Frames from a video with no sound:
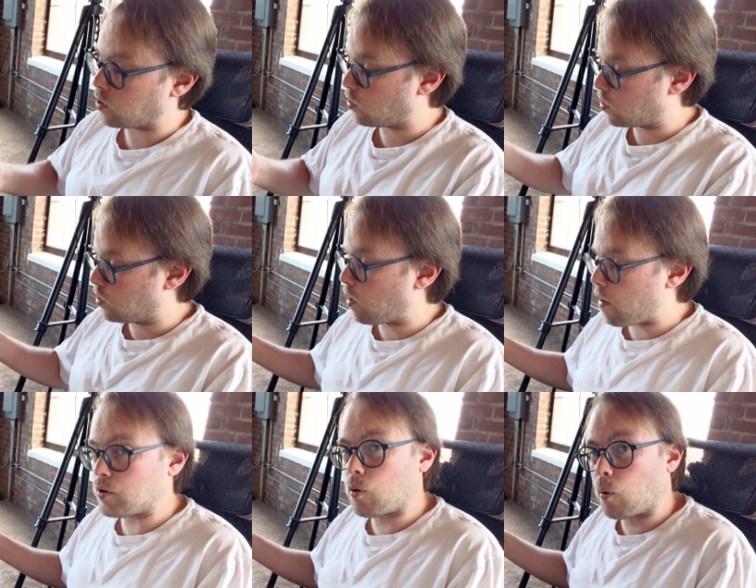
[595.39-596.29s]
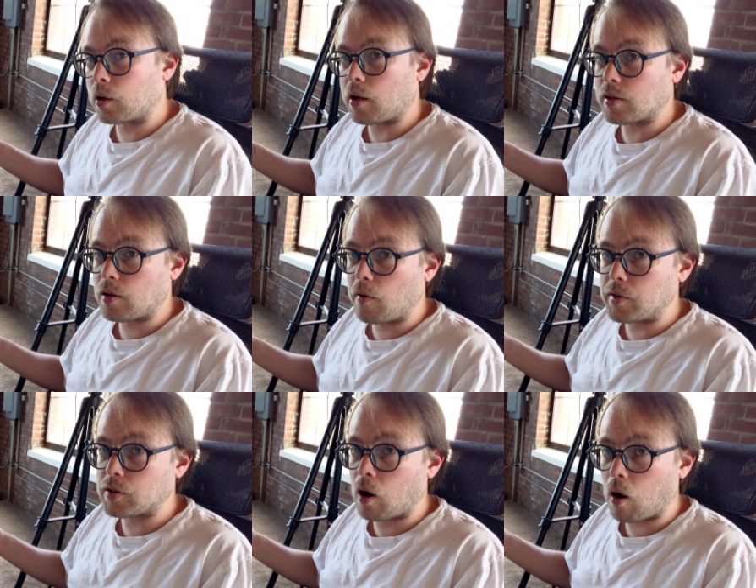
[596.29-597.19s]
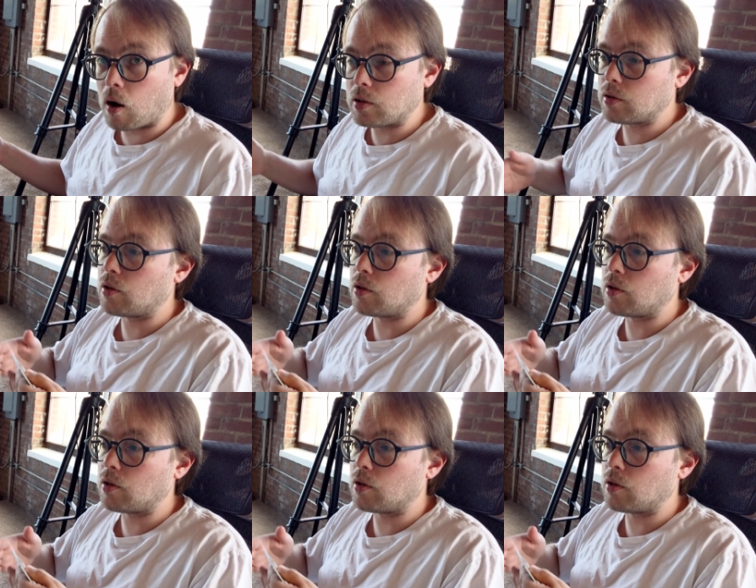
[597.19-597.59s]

you're still having to organize all these cards.